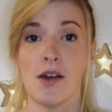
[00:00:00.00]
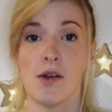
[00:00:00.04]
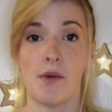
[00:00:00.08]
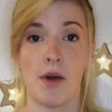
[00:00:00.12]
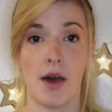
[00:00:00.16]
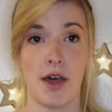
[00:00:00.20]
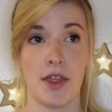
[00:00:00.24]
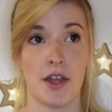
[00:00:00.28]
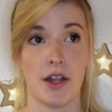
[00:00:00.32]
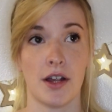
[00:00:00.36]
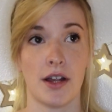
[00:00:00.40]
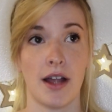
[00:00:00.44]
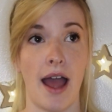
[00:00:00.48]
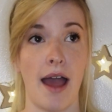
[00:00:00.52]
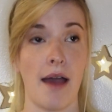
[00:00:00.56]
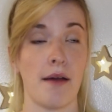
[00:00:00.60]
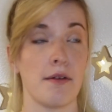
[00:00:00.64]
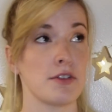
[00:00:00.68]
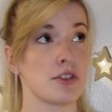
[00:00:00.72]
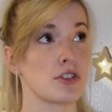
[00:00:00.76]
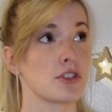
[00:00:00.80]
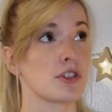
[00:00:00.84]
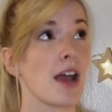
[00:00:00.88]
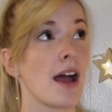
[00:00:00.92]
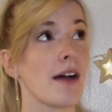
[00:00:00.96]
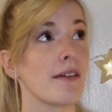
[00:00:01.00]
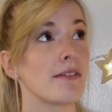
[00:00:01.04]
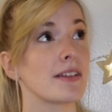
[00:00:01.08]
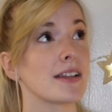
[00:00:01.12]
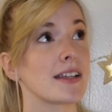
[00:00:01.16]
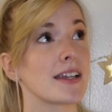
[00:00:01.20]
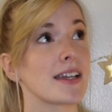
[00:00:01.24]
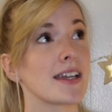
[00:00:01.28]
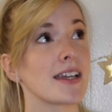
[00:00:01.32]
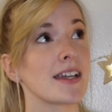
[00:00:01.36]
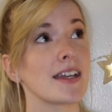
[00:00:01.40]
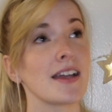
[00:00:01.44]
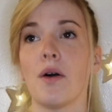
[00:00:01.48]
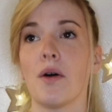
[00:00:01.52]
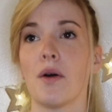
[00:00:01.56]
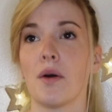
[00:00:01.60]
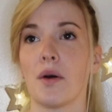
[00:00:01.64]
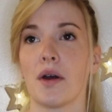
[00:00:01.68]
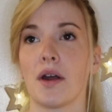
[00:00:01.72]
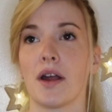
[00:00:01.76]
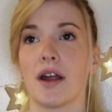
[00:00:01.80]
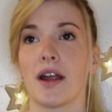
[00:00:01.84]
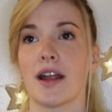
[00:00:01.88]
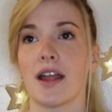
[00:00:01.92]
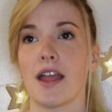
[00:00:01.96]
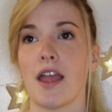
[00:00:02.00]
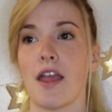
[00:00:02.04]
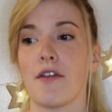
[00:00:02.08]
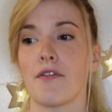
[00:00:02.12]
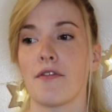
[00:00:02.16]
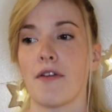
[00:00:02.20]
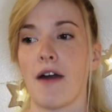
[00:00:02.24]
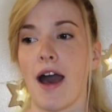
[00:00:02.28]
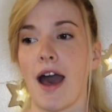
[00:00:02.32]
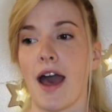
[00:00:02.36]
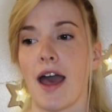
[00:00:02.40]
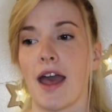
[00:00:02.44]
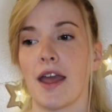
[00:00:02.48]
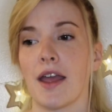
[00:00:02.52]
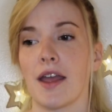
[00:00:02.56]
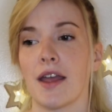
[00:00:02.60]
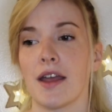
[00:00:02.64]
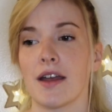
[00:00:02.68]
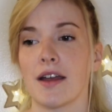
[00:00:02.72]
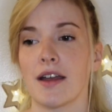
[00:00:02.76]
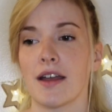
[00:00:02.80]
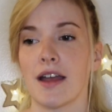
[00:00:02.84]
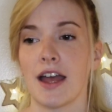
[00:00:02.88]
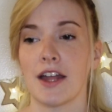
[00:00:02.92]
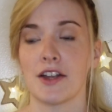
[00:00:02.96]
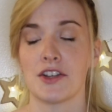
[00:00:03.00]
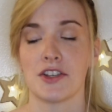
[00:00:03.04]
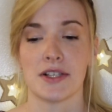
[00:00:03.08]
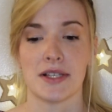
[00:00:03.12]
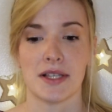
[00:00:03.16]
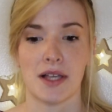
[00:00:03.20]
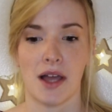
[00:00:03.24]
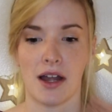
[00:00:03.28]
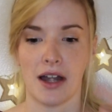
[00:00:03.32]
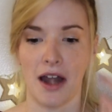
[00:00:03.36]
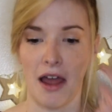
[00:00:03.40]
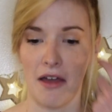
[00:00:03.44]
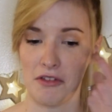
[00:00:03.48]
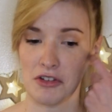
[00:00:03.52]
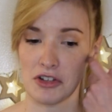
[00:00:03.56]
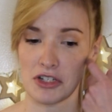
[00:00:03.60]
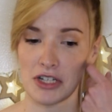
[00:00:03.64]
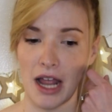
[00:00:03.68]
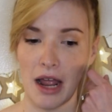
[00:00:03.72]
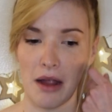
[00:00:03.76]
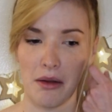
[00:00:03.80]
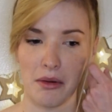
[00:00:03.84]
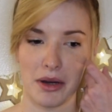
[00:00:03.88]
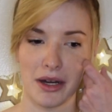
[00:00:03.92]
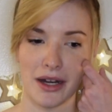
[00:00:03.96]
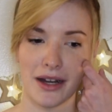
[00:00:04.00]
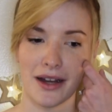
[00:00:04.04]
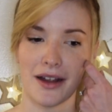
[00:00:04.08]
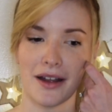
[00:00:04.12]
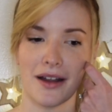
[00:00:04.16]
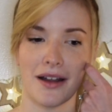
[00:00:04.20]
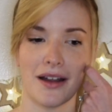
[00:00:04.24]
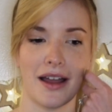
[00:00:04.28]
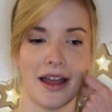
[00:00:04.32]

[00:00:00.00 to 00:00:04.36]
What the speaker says: whether I was traveling or if I had just gotten out of the shower